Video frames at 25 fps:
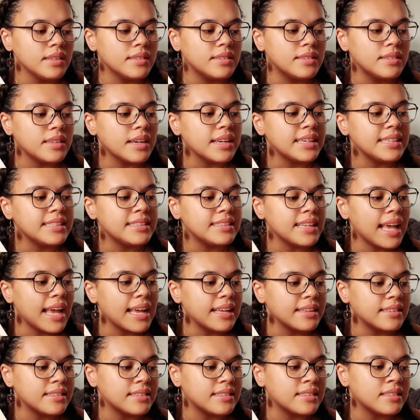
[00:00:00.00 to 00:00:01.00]

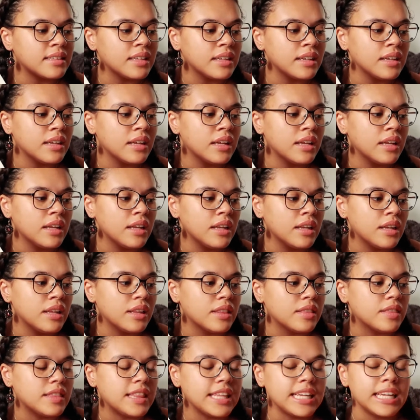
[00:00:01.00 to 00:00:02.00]
dissects
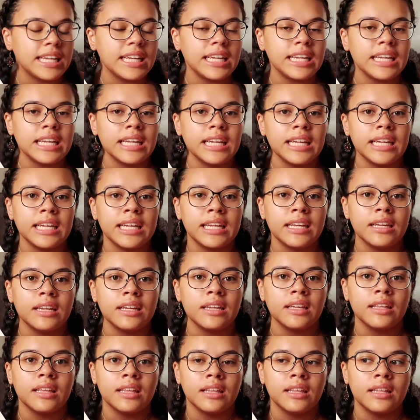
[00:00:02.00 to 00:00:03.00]
the
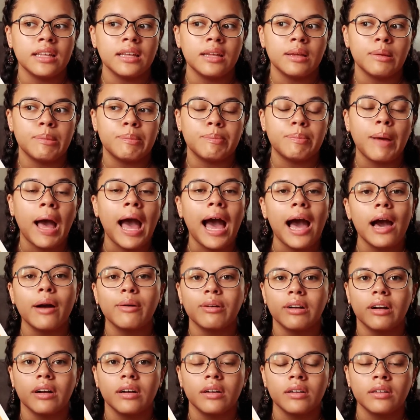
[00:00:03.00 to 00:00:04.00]

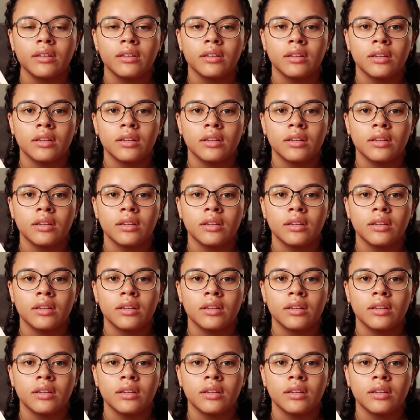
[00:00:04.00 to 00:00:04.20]
power